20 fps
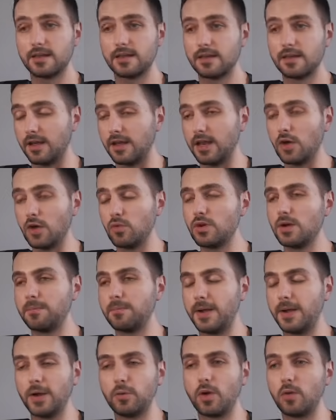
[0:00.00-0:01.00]
and now we are
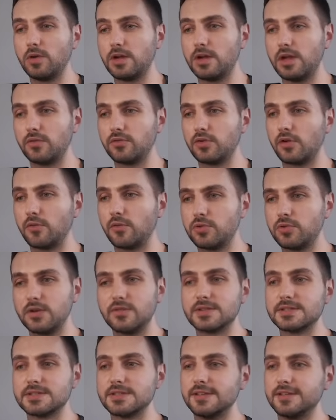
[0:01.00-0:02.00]
back where we left off
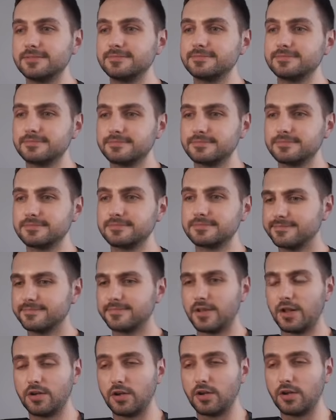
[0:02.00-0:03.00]
previously.
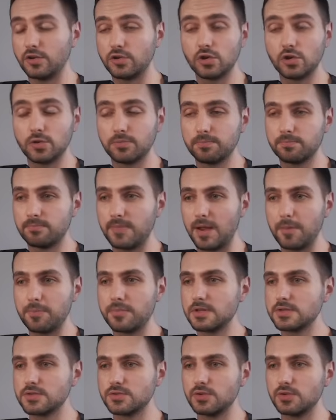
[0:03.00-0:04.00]
Now you could map
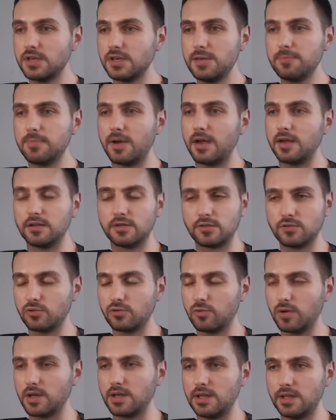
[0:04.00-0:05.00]
this to a keybind to
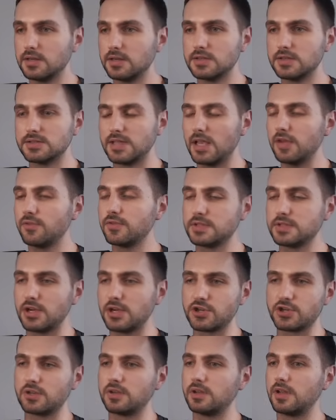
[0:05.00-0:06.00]
quickly save a
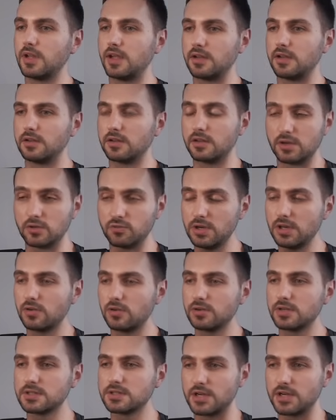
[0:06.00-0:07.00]
session and uh,
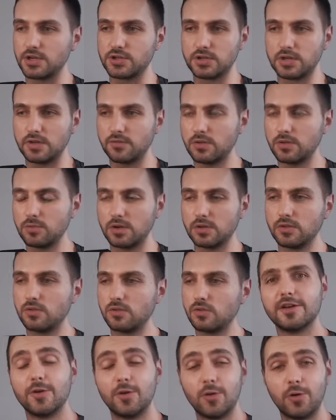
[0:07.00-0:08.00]
reload a session if you want
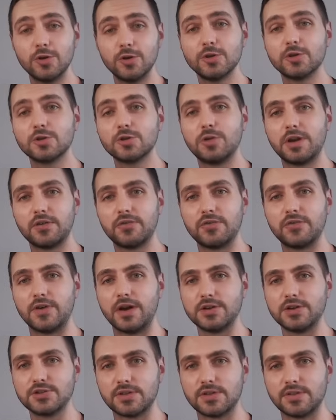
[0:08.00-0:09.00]
to, or you could create a
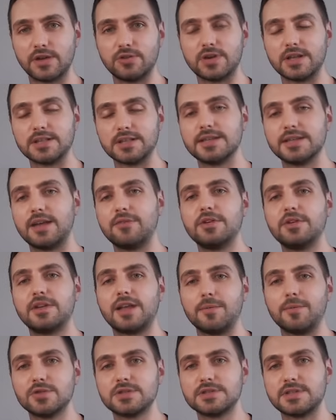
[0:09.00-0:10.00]
function that runs every
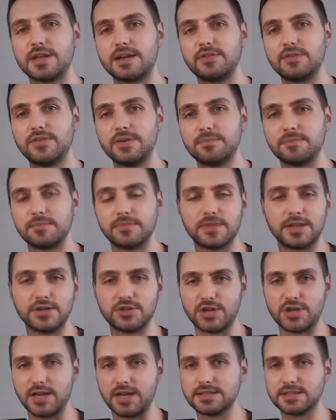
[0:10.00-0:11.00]
time you start Vim that
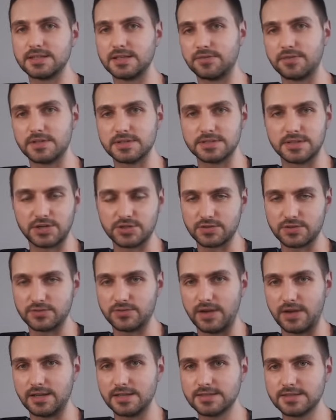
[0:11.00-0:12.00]
checks if the session
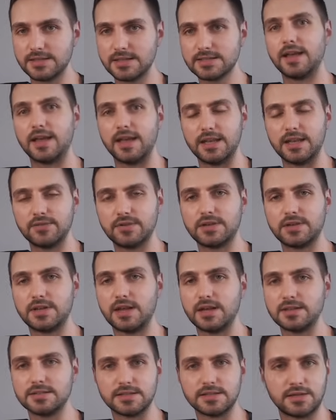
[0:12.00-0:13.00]
file exists, and if it
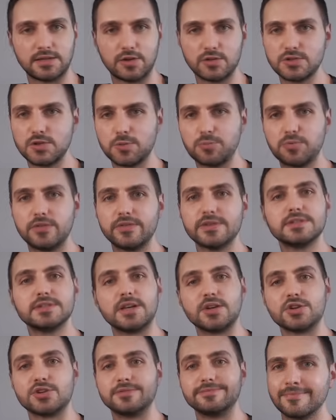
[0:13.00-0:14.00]
does, it loads your previous
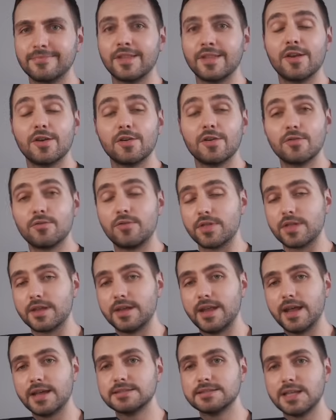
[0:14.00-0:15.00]
session. For the
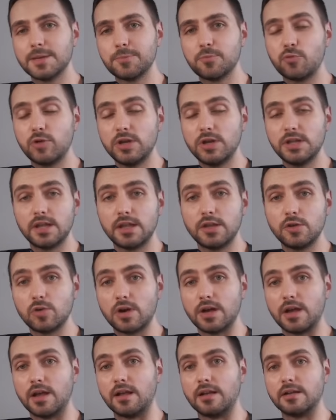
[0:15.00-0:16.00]
next tip, we need a
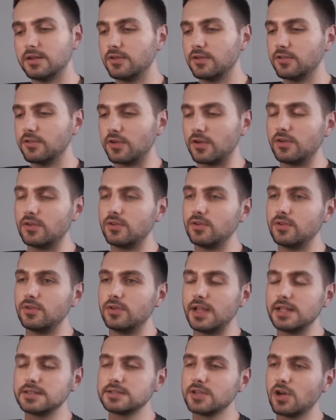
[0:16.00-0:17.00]
URL. So
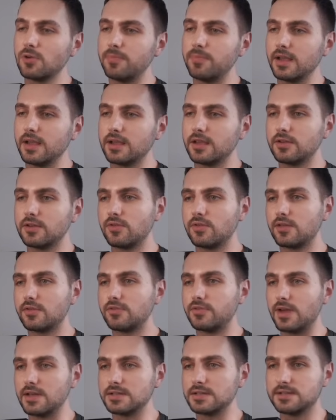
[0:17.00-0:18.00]
let's go back into the
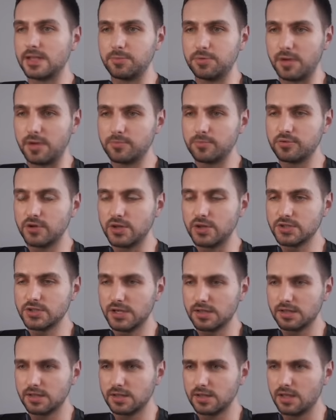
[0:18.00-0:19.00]
FastAPI
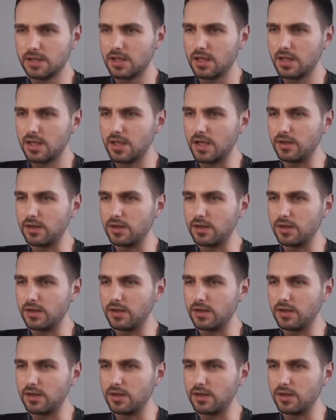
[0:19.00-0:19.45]
project and